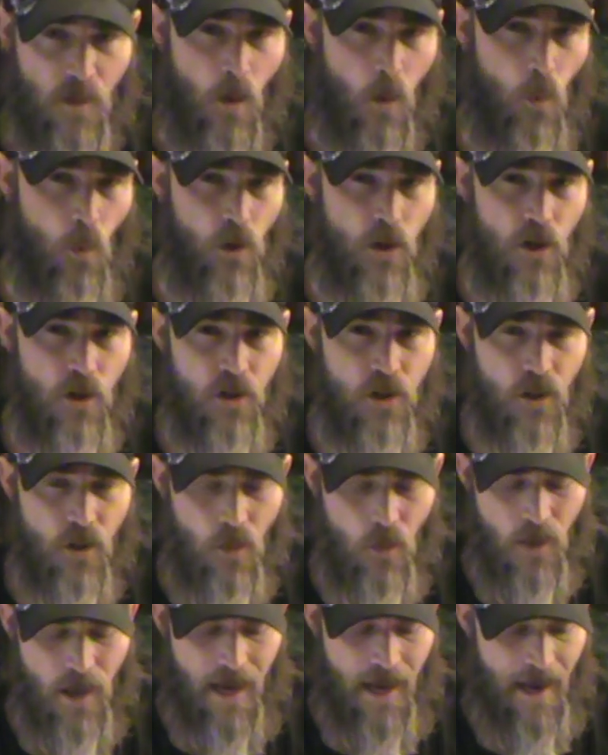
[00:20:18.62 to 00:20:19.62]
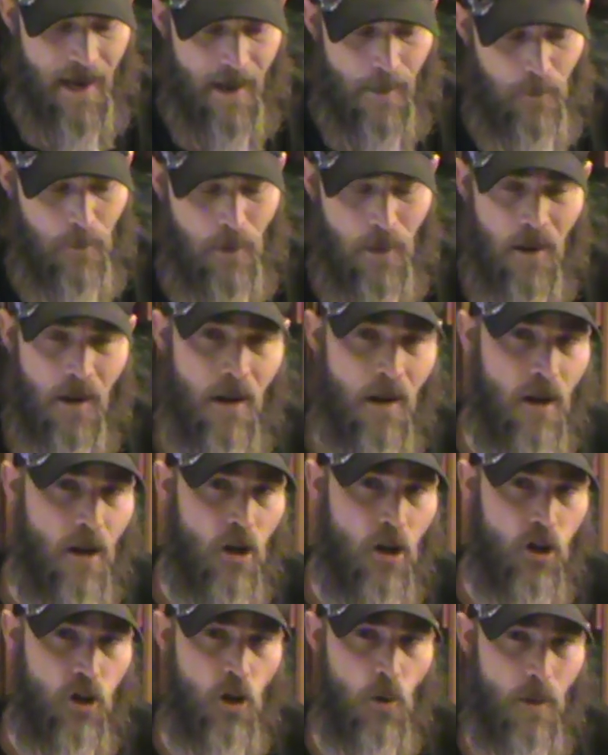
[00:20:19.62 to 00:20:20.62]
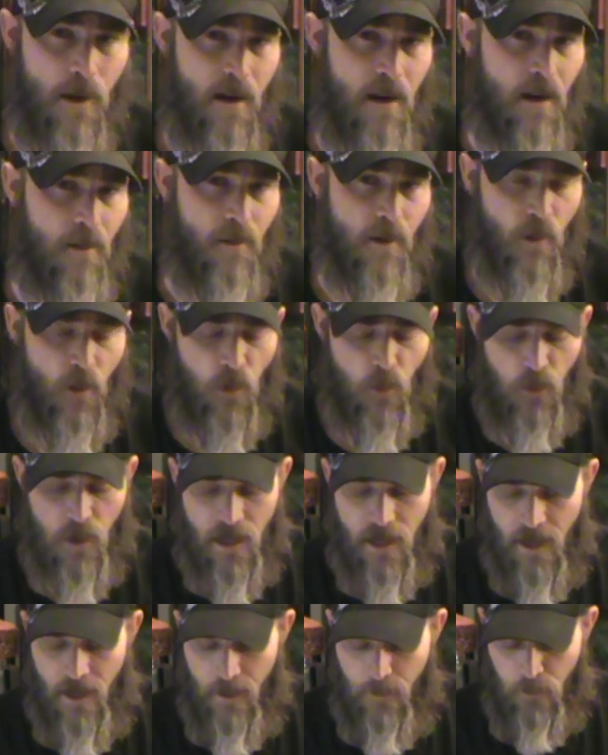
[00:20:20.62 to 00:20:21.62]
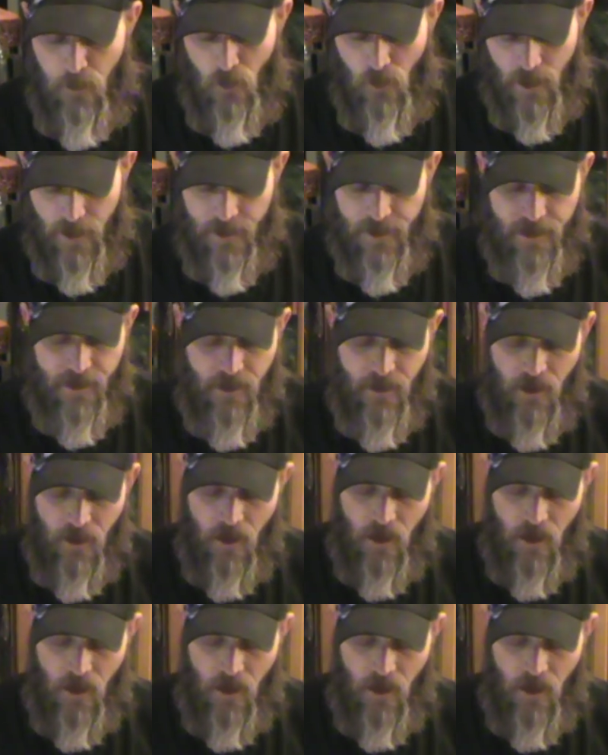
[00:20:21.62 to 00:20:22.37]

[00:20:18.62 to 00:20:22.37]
When you do camp, you recover three hit points.